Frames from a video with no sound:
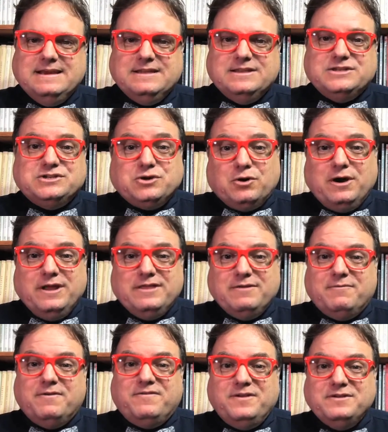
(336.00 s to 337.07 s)
The story that
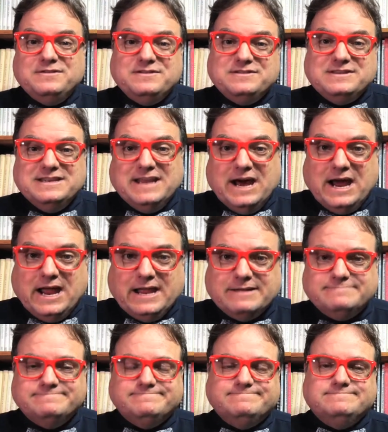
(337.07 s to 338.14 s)
refuses to die.
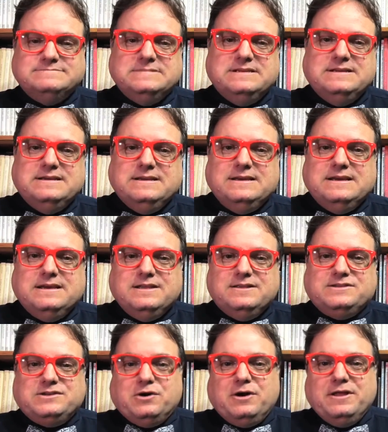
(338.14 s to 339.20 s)
The
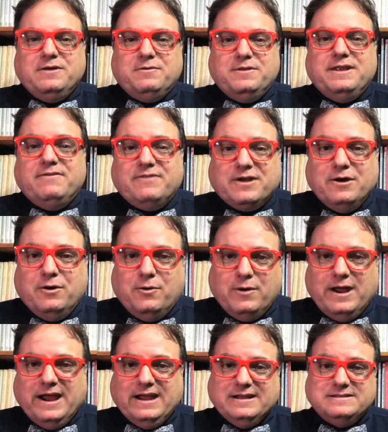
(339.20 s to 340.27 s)
story that will never go
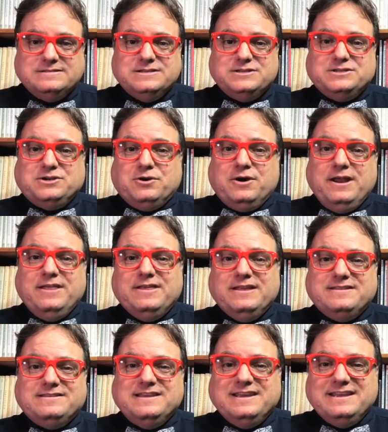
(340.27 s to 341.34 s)
away. The story that
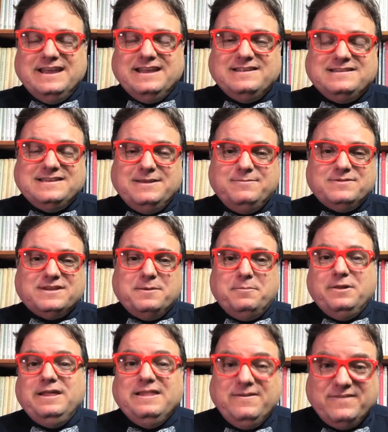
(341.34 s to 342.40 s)
CNN seems
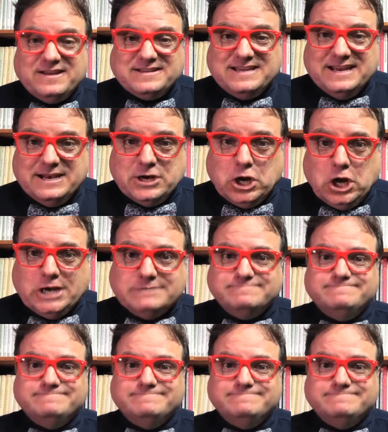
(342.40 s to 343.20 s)
completely fixated on.